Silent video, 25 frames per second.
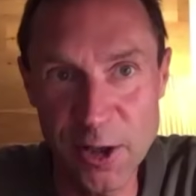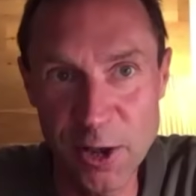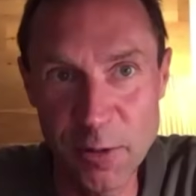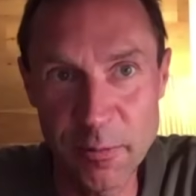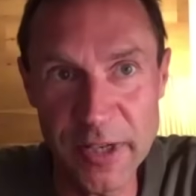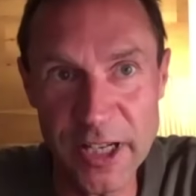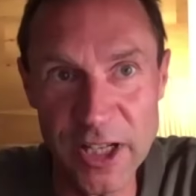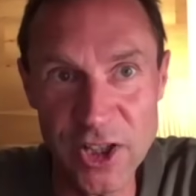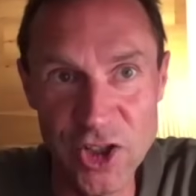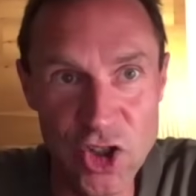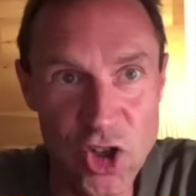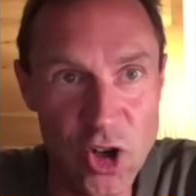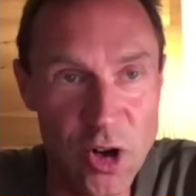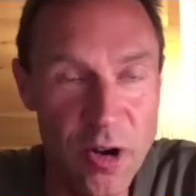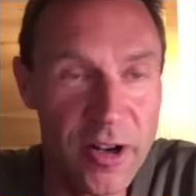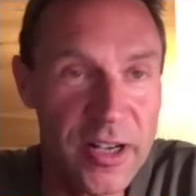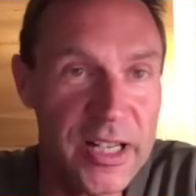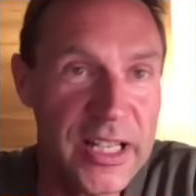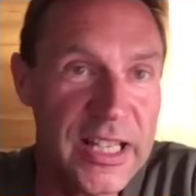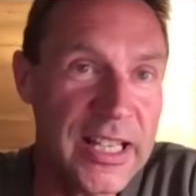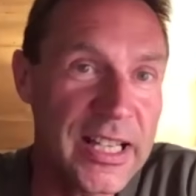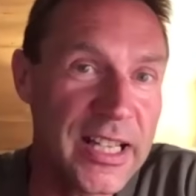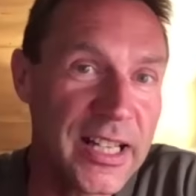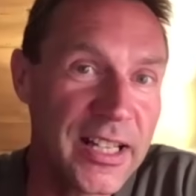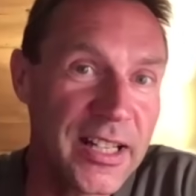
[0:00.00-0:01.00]
kilometer
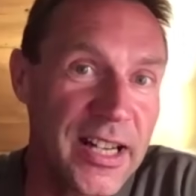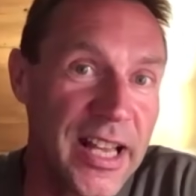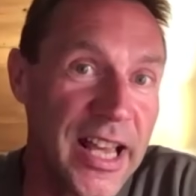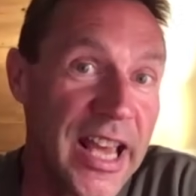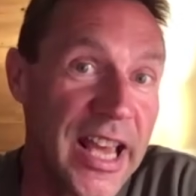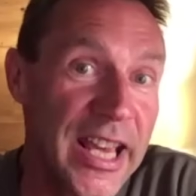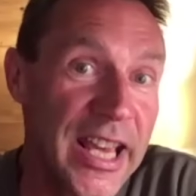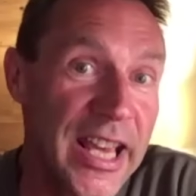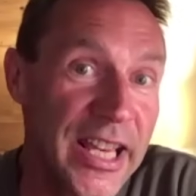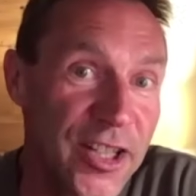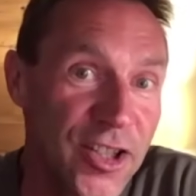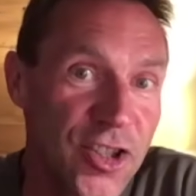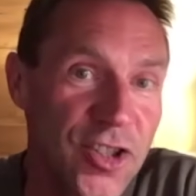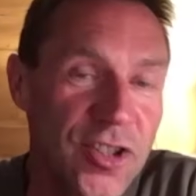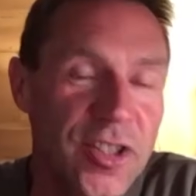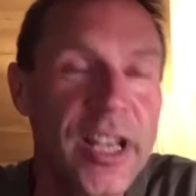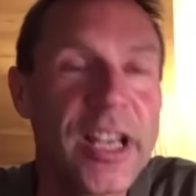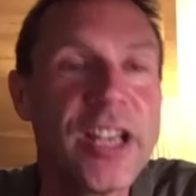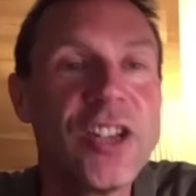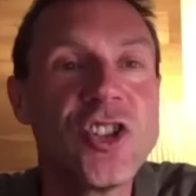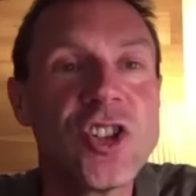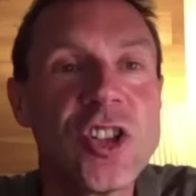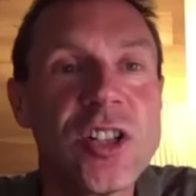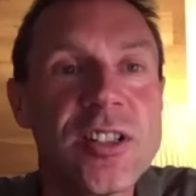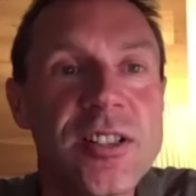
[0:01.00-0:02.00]
journey in 8
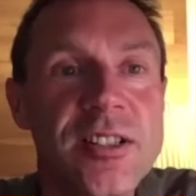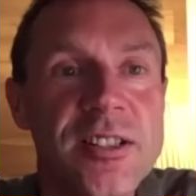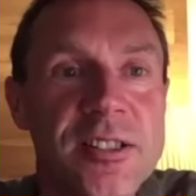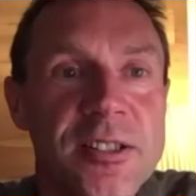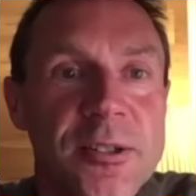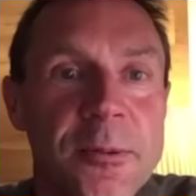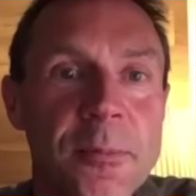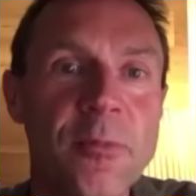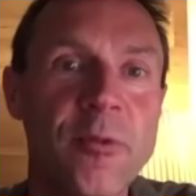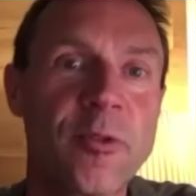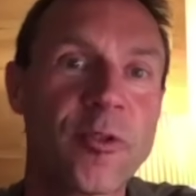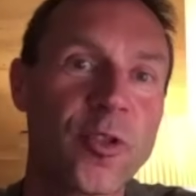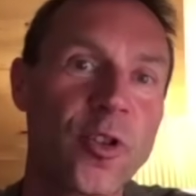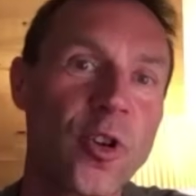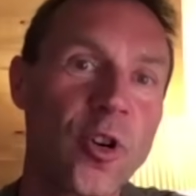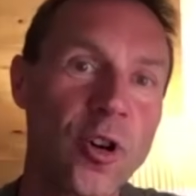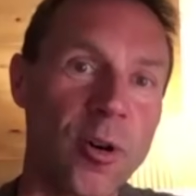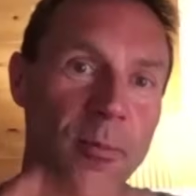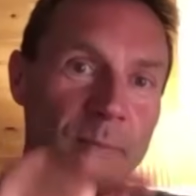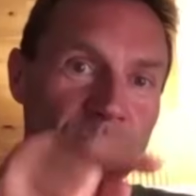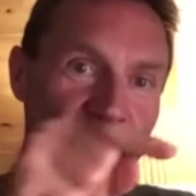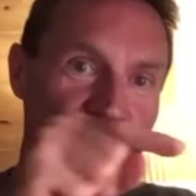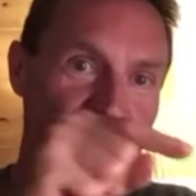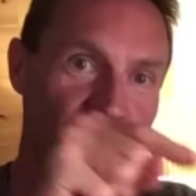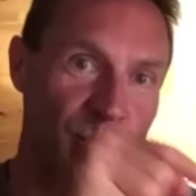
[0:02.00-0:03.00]
stages
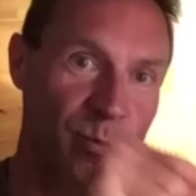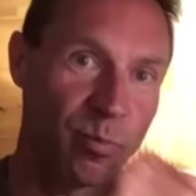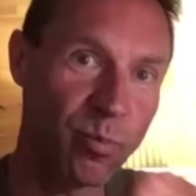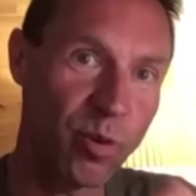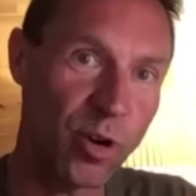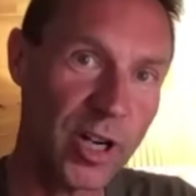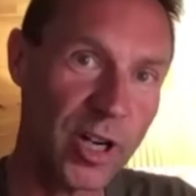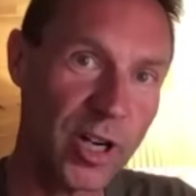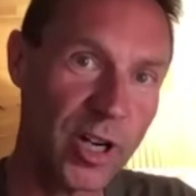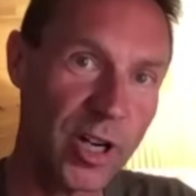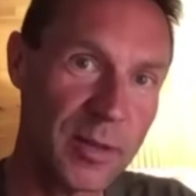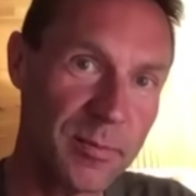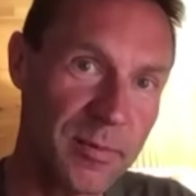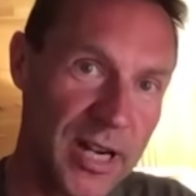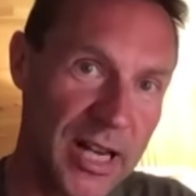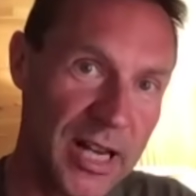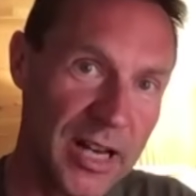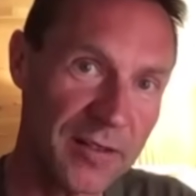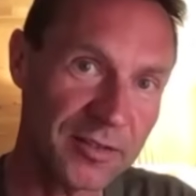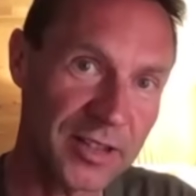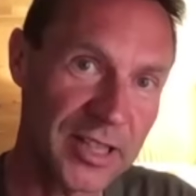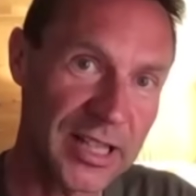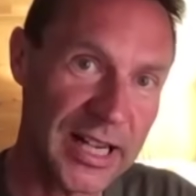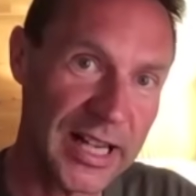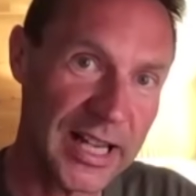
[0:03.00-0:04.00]
from the bottom left
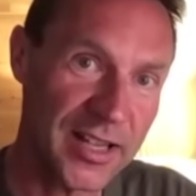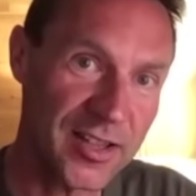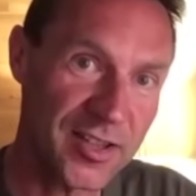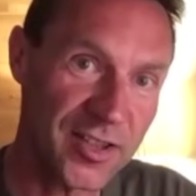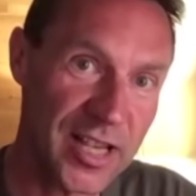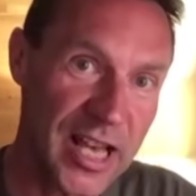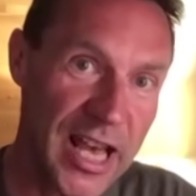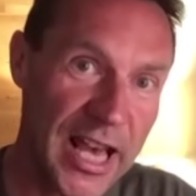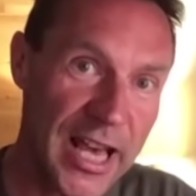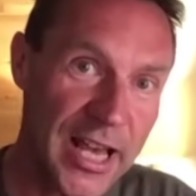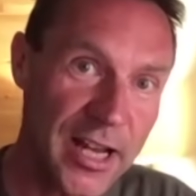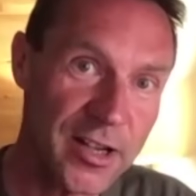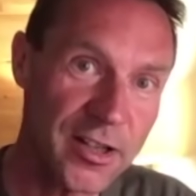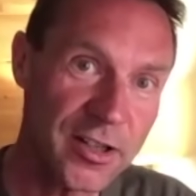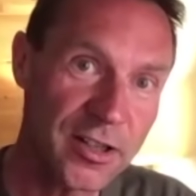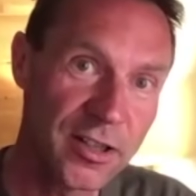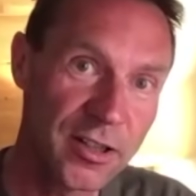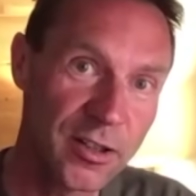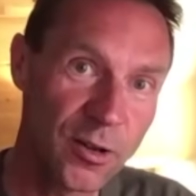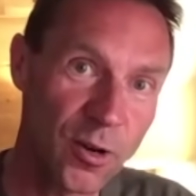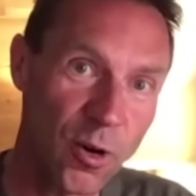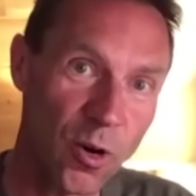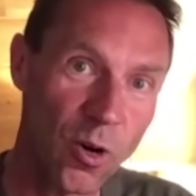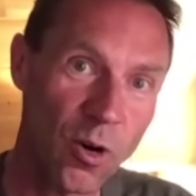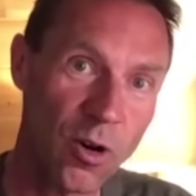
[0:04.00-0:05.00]
of Land's End
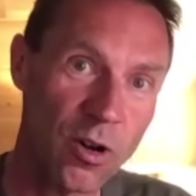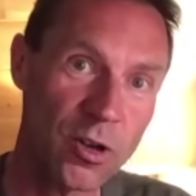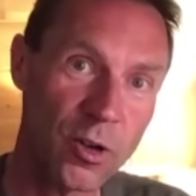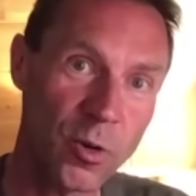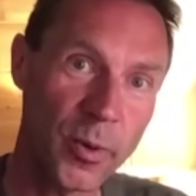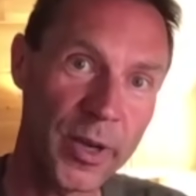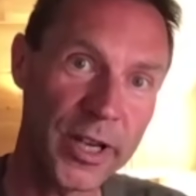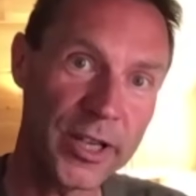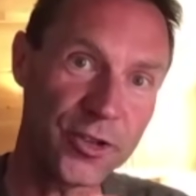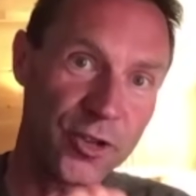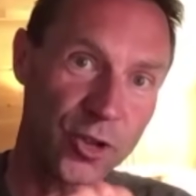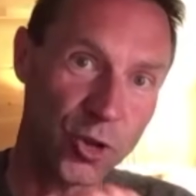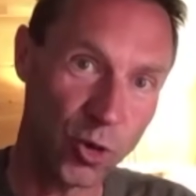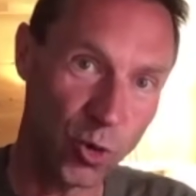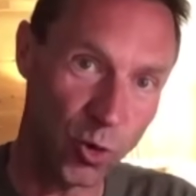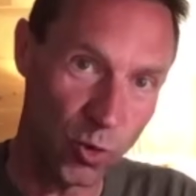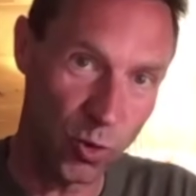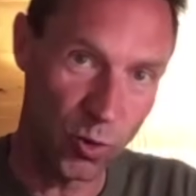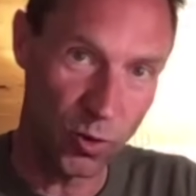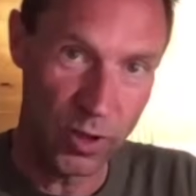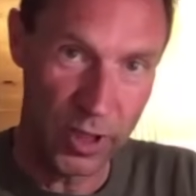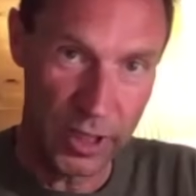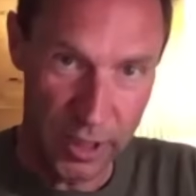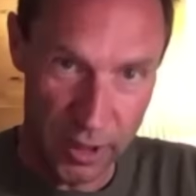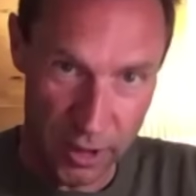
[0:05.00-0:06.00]
all the way through
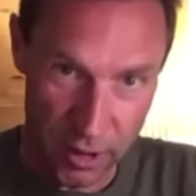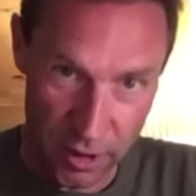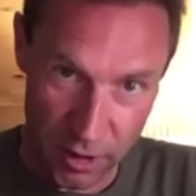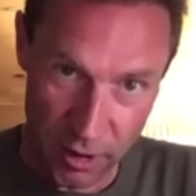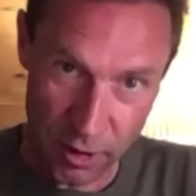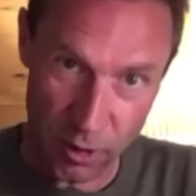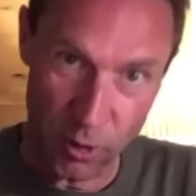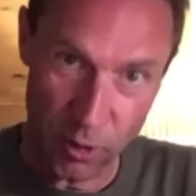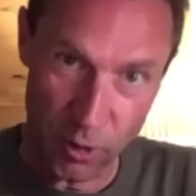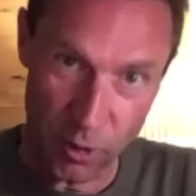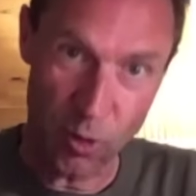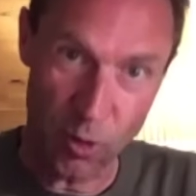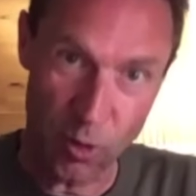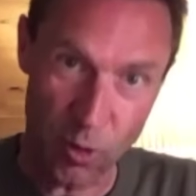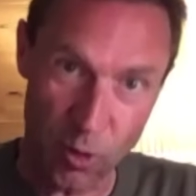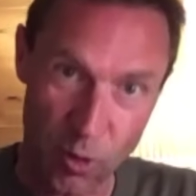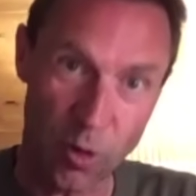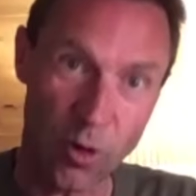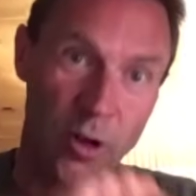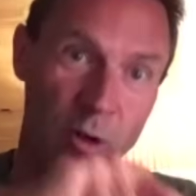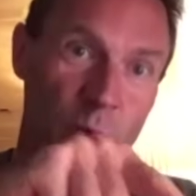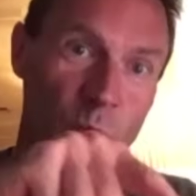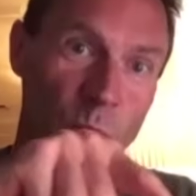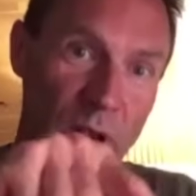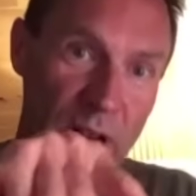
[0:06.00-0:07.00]

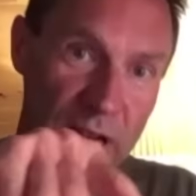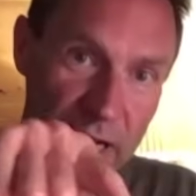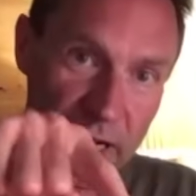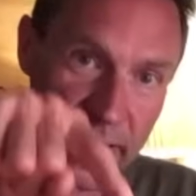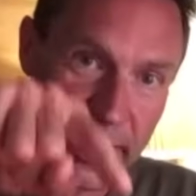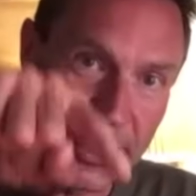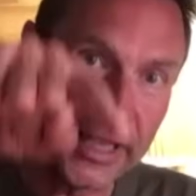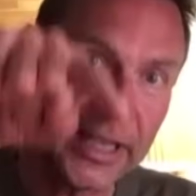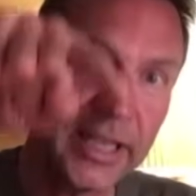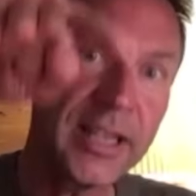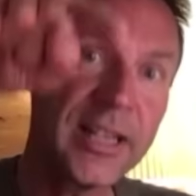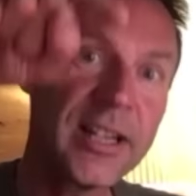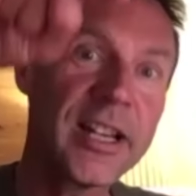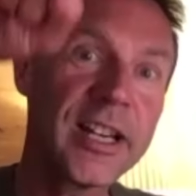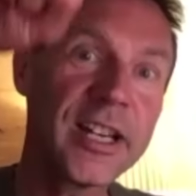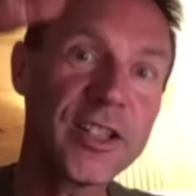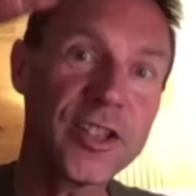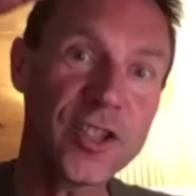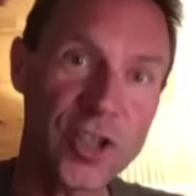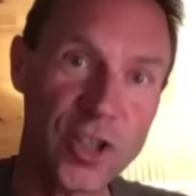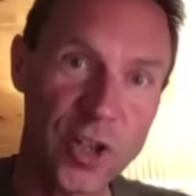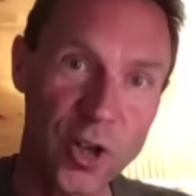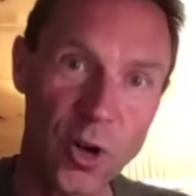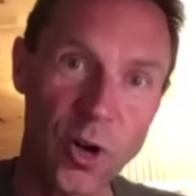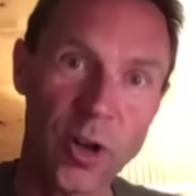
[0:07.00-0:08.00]
Cornwall, England,
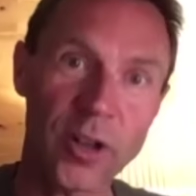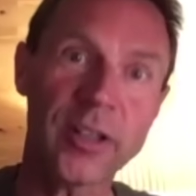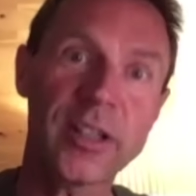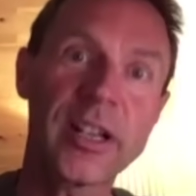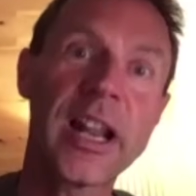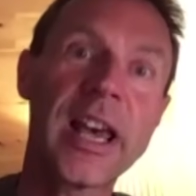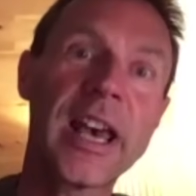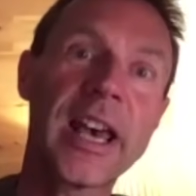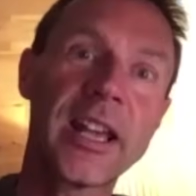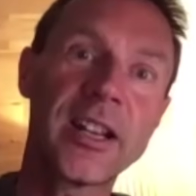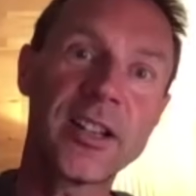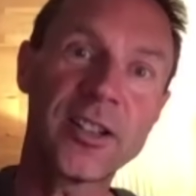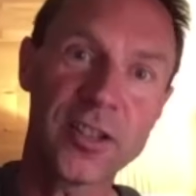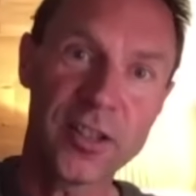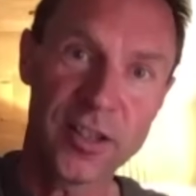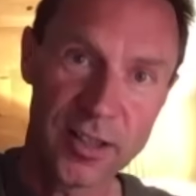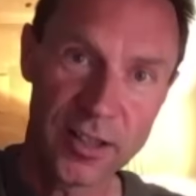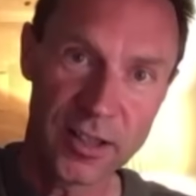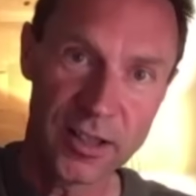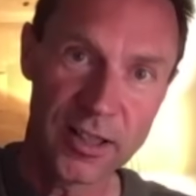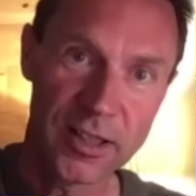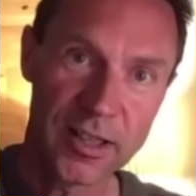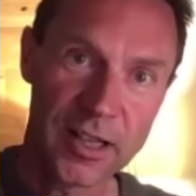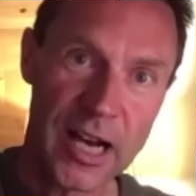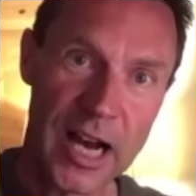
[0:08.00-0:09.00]
Scotland,
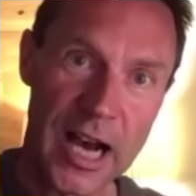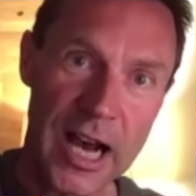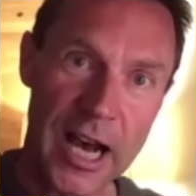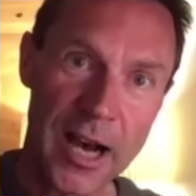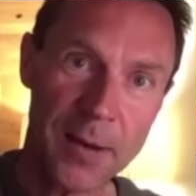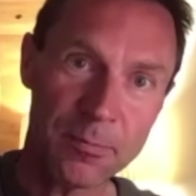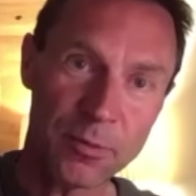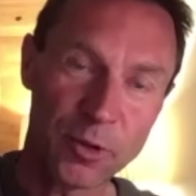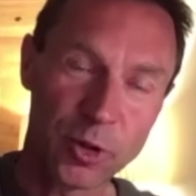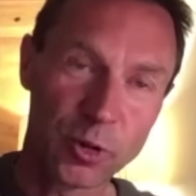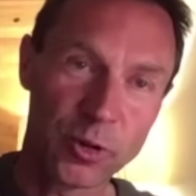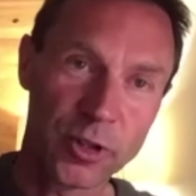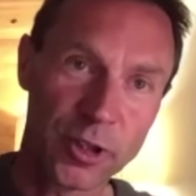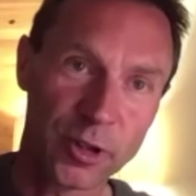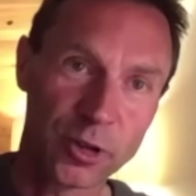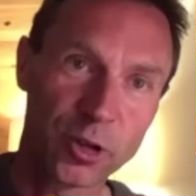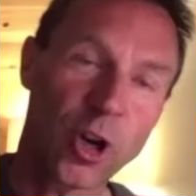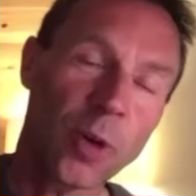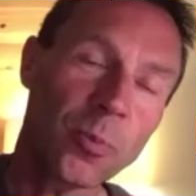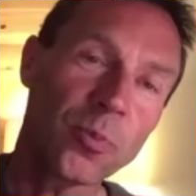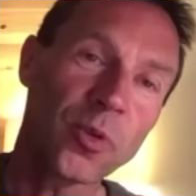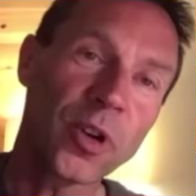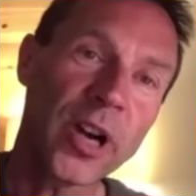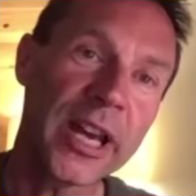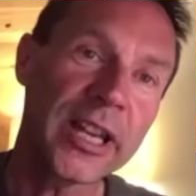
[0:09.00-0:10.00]
up to the
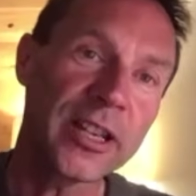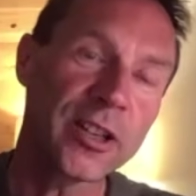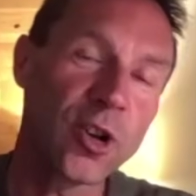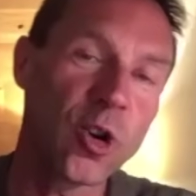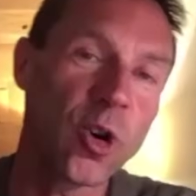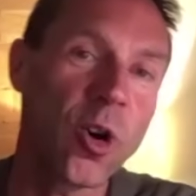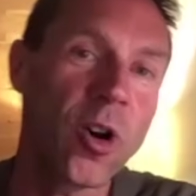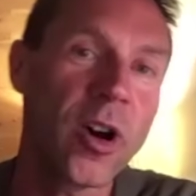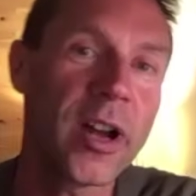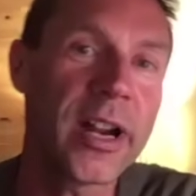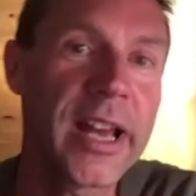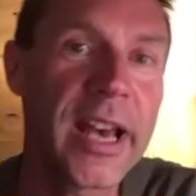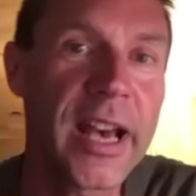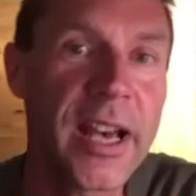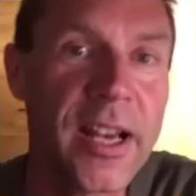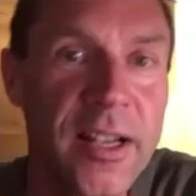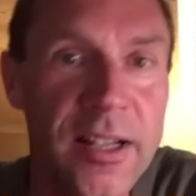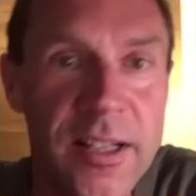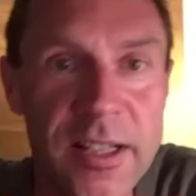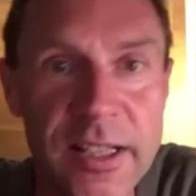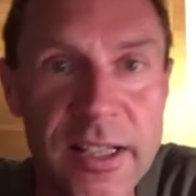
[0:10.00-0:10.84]
top right corner